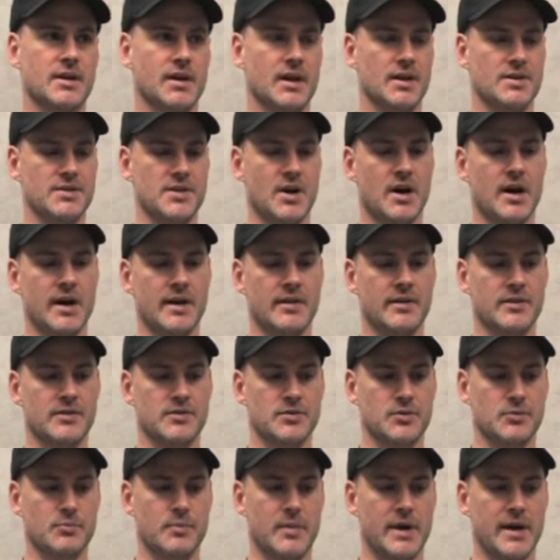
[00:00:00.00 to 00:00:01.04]
is either
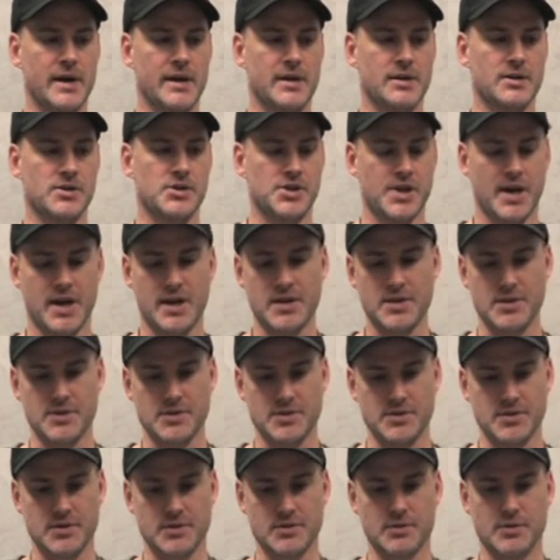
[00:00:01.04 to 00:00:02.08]
to make
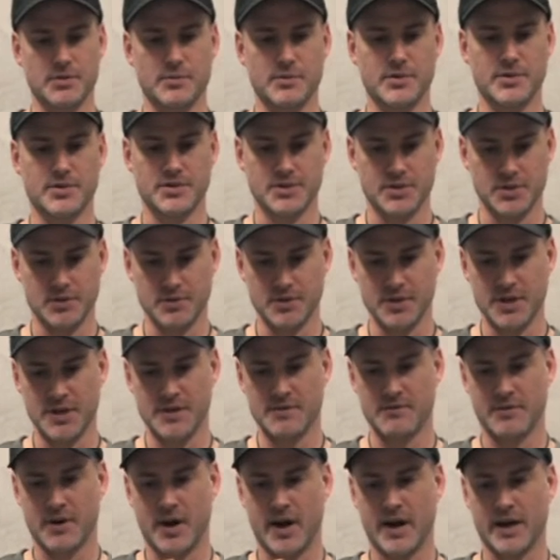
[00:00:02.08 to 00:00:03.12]
changes to them in
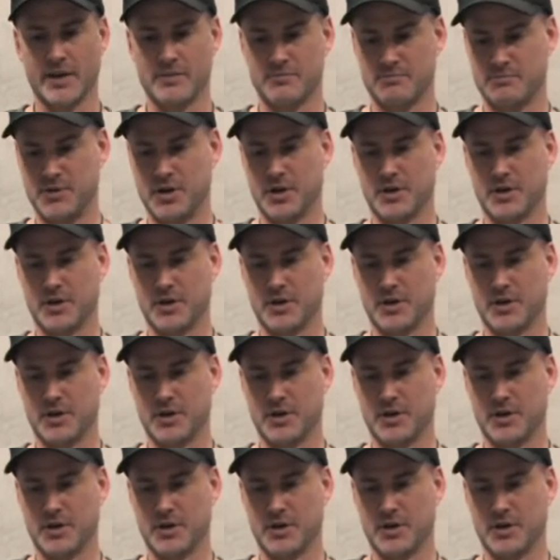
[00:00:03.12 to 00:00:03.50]
2D via,